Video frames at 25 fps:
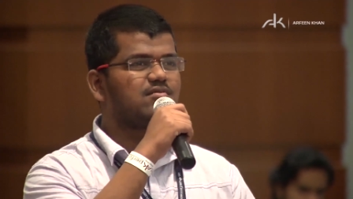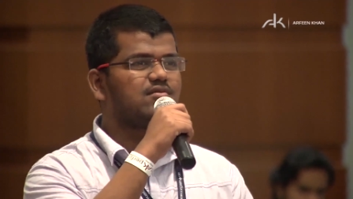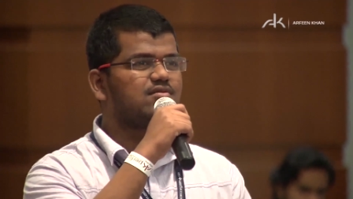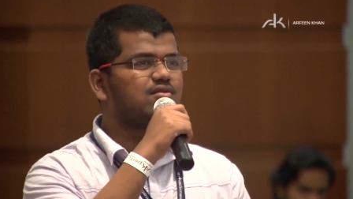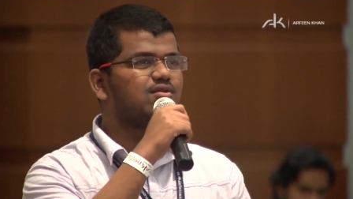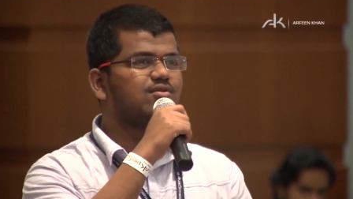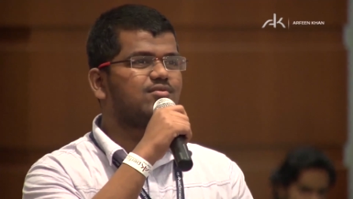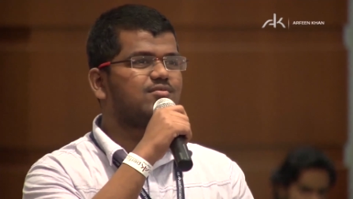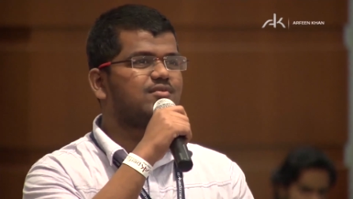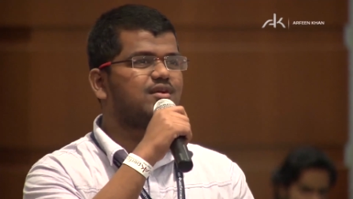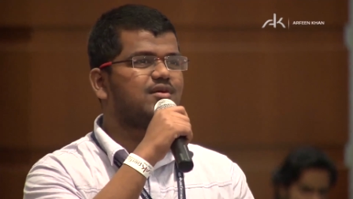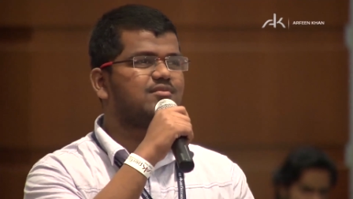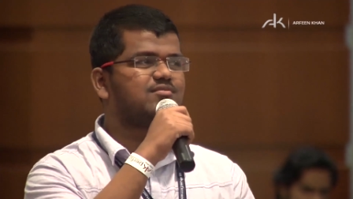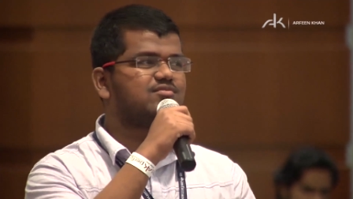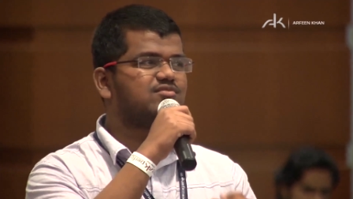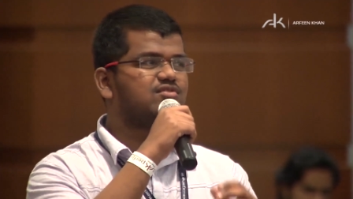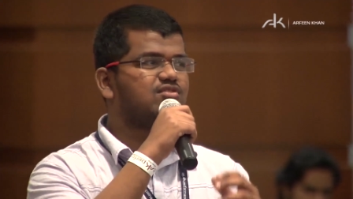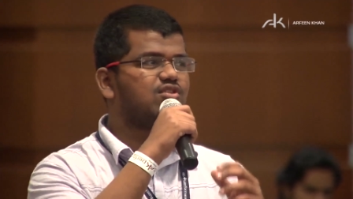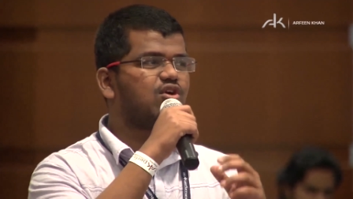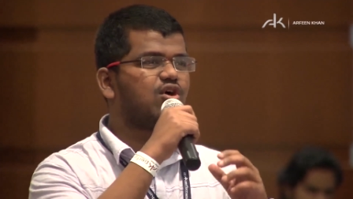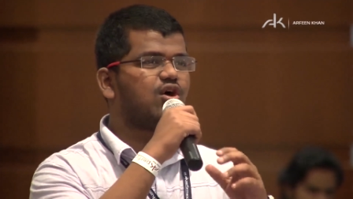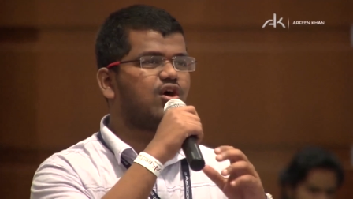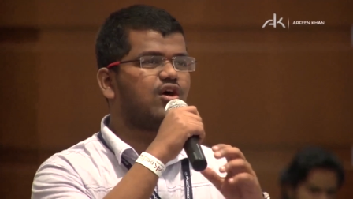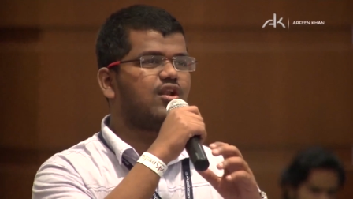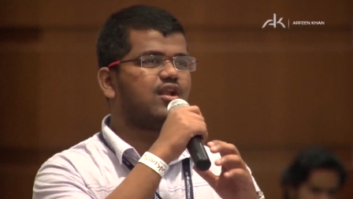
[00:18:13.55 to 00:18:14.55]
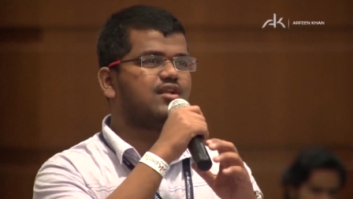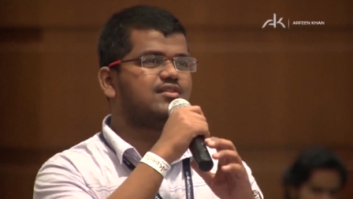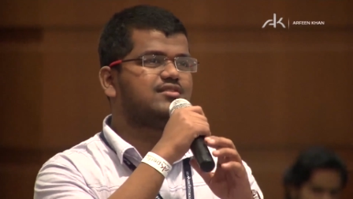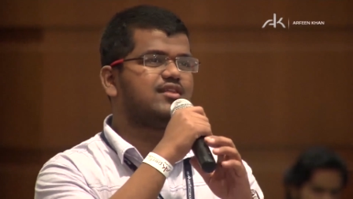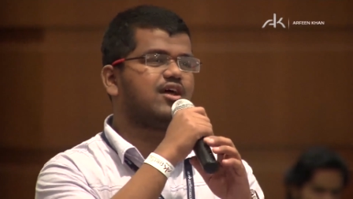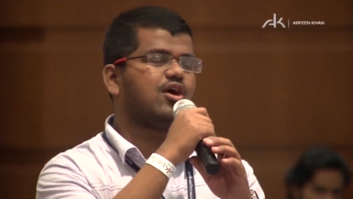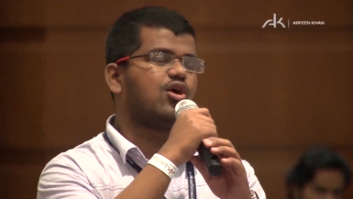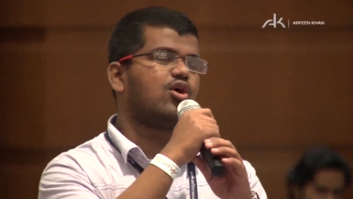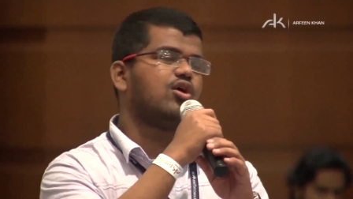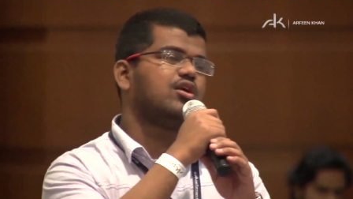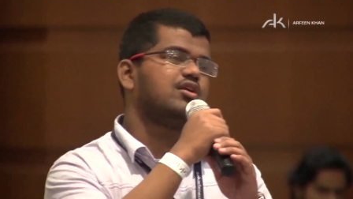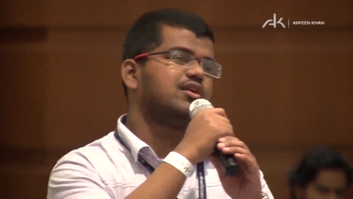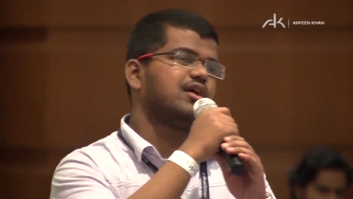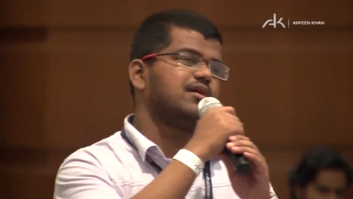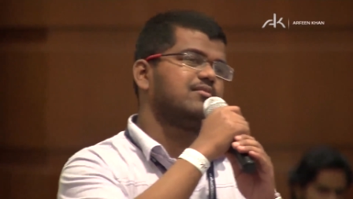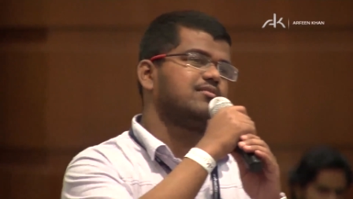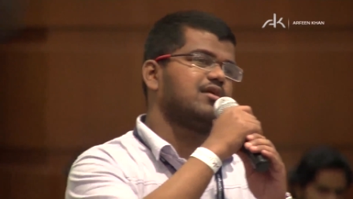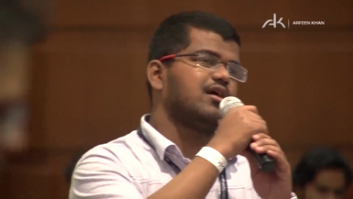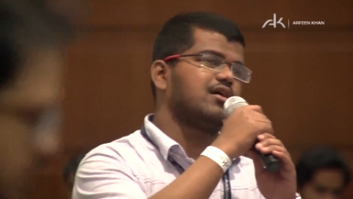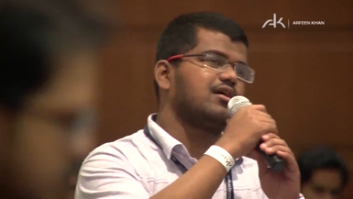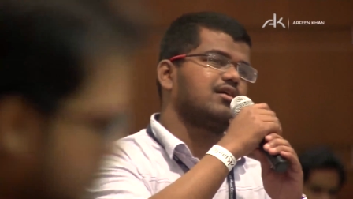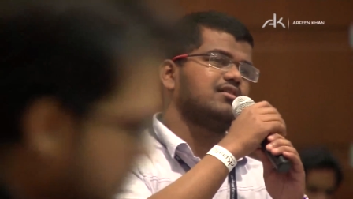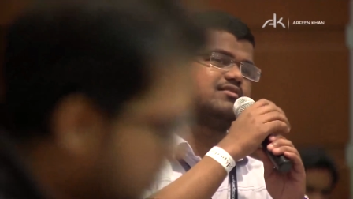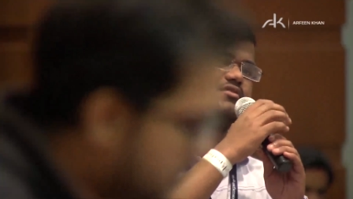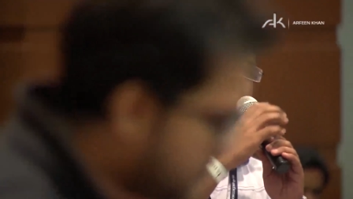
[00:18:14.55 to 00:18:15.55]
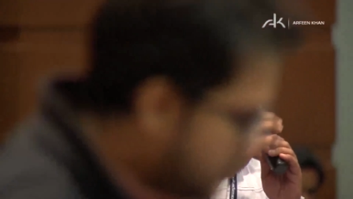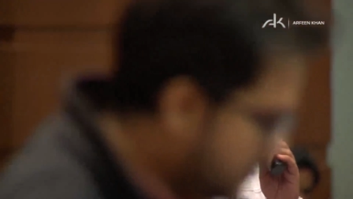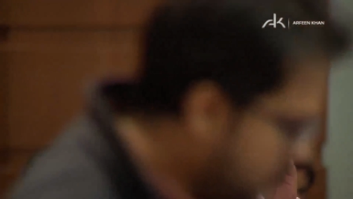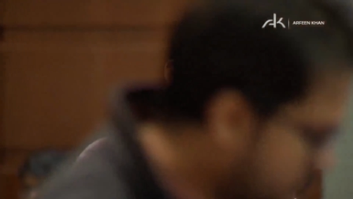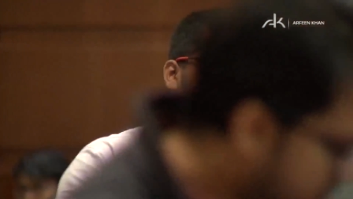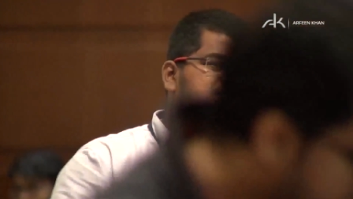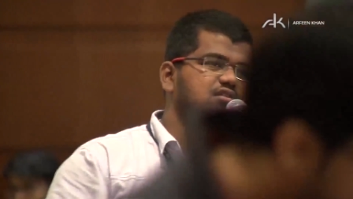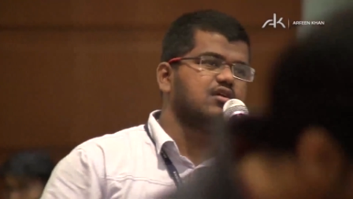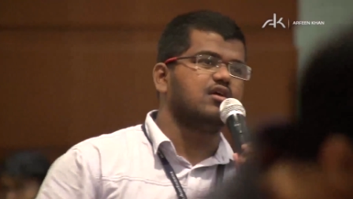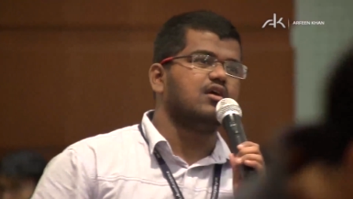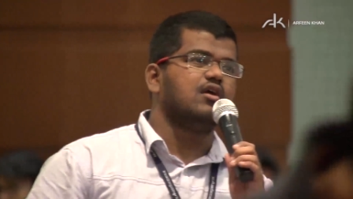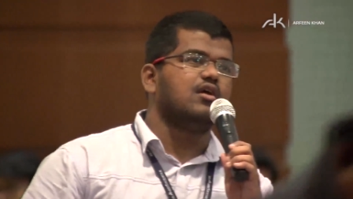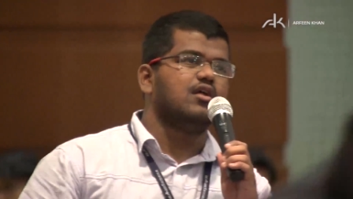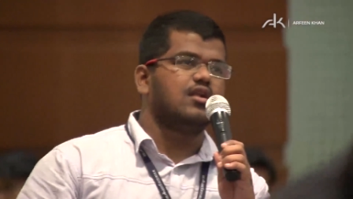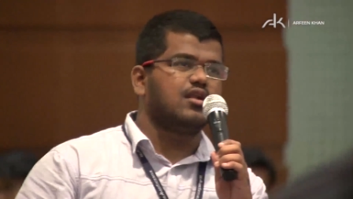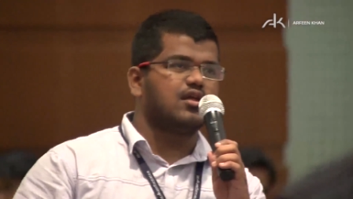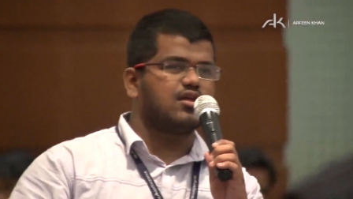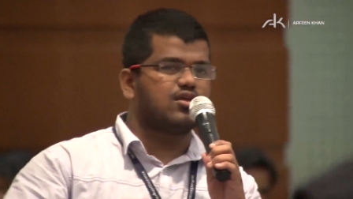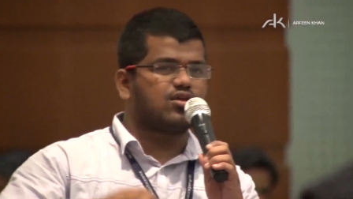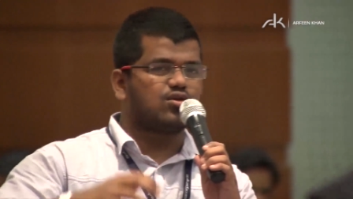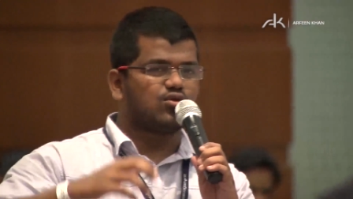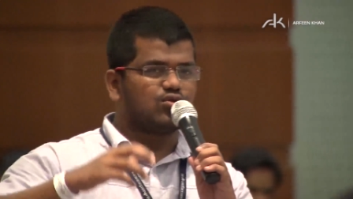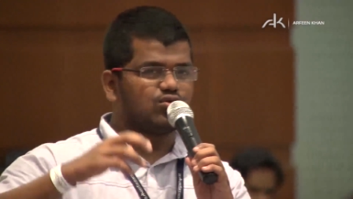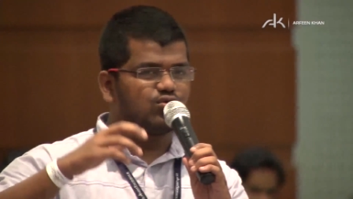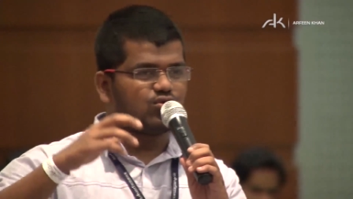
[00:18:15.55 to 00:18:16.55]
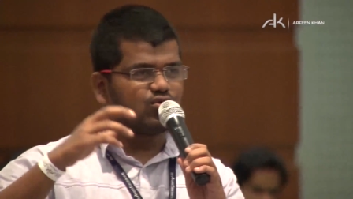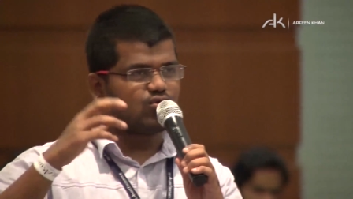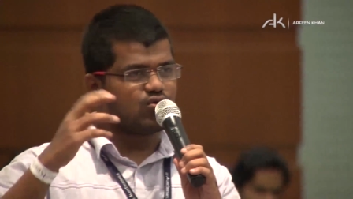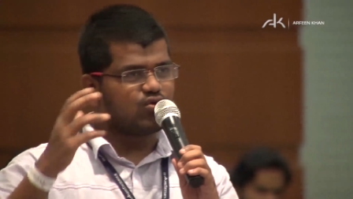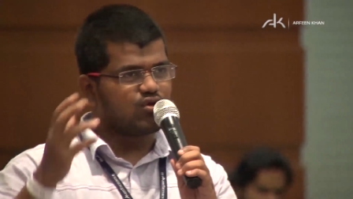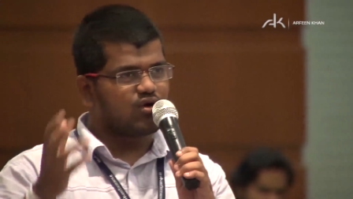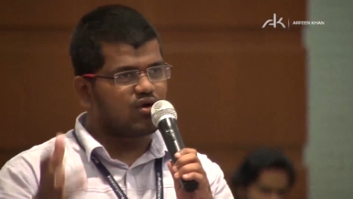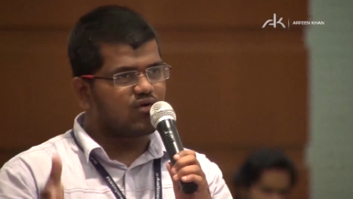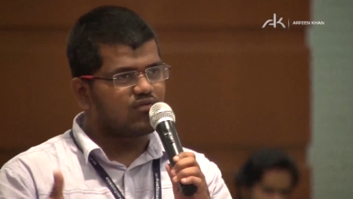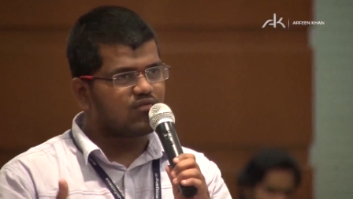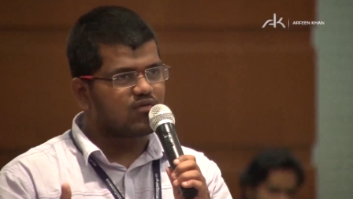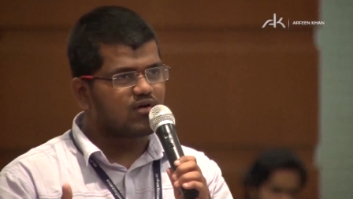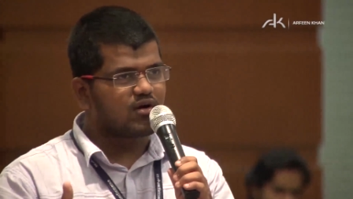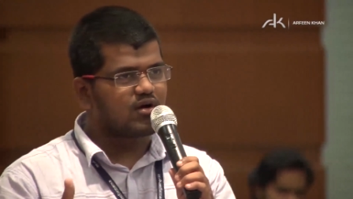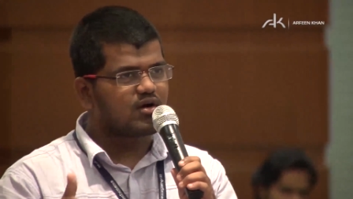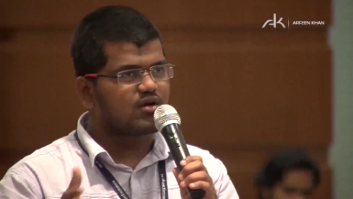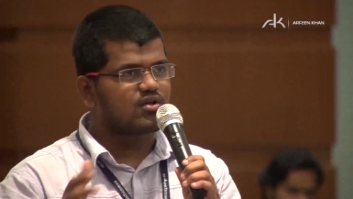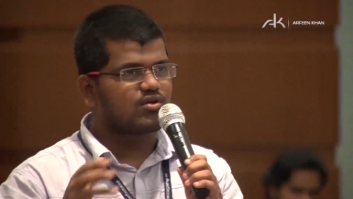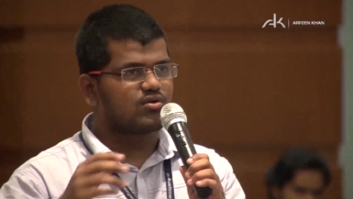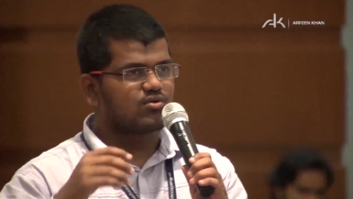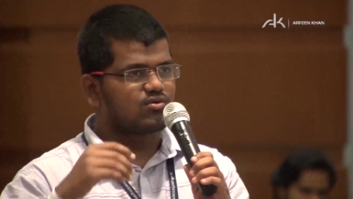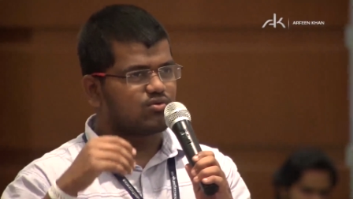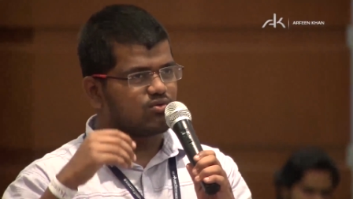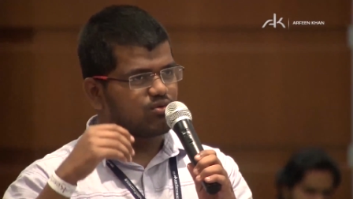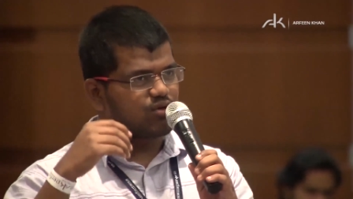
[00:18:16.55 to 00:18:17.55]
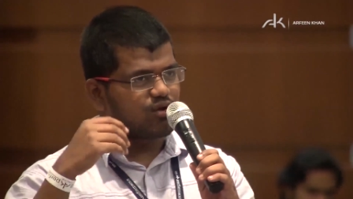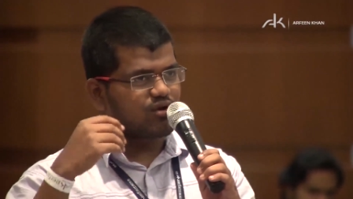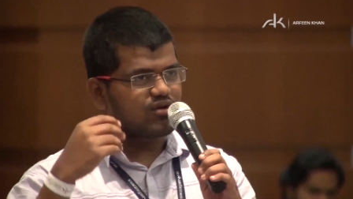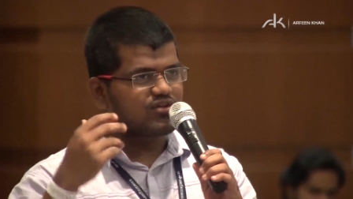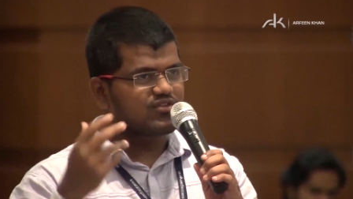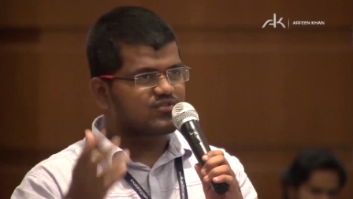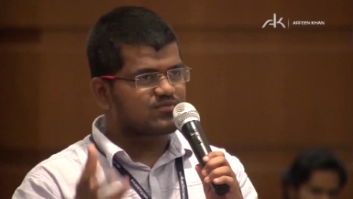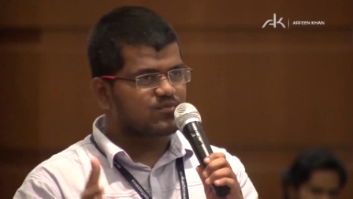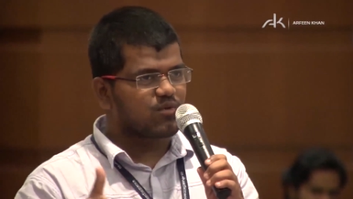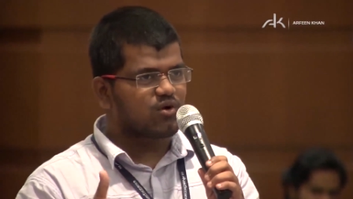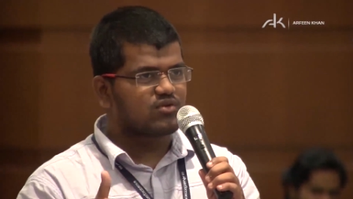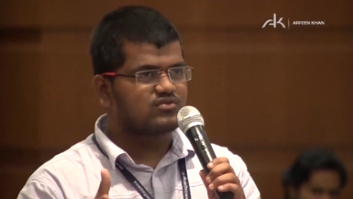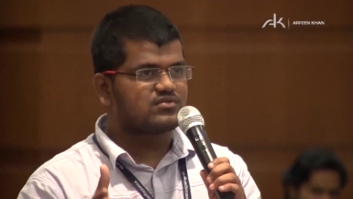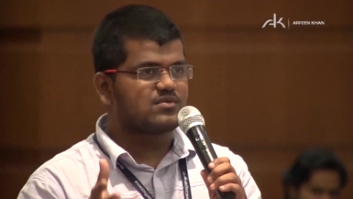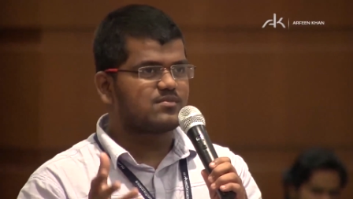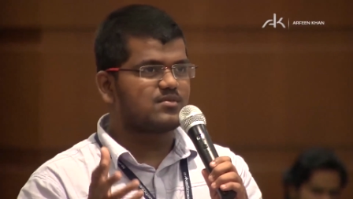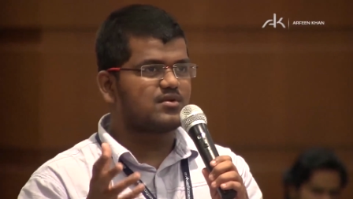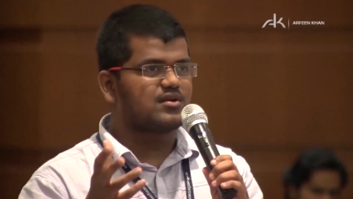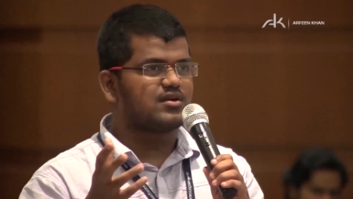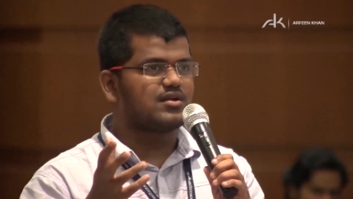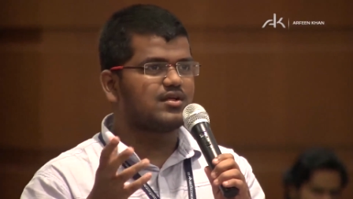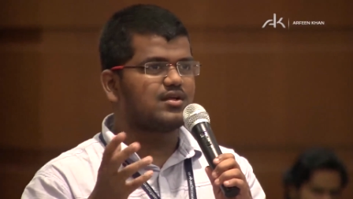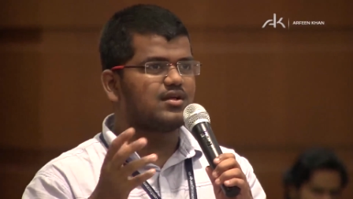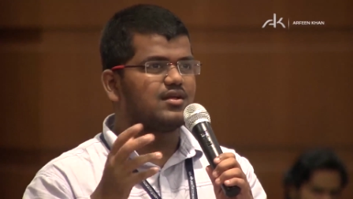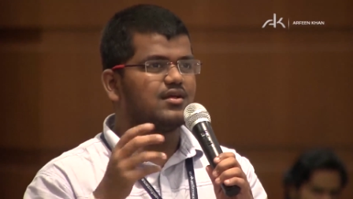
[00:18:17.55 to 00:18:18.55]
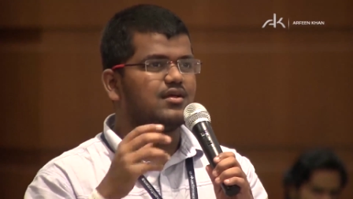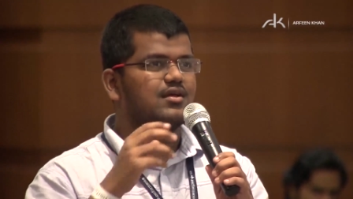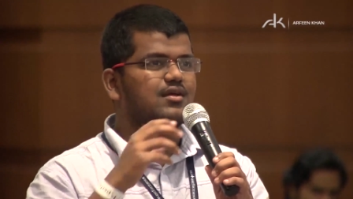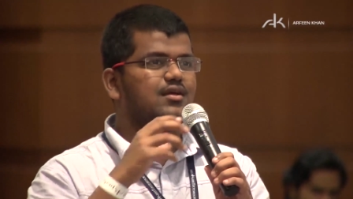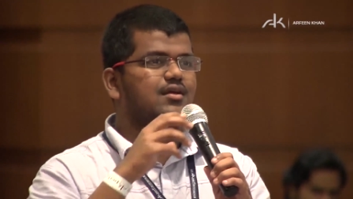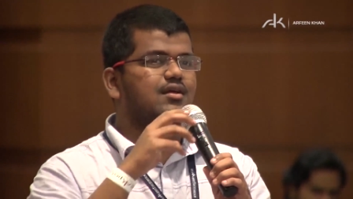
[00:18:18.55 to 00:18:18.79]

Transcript: the all time their concern is that you do your work, you do your responsibility,